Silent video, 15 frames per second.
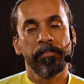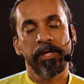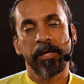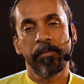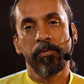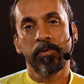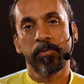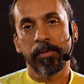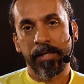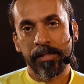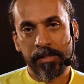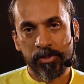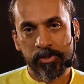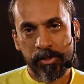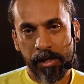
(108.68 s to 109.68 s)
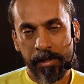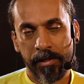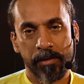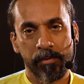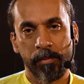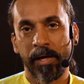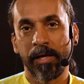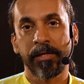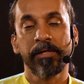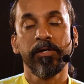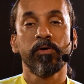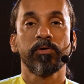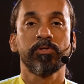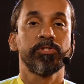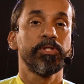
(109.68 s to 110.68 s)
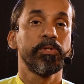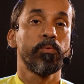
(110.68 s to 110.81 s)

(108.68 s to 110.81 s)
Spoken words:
be able to take the chariot where he or she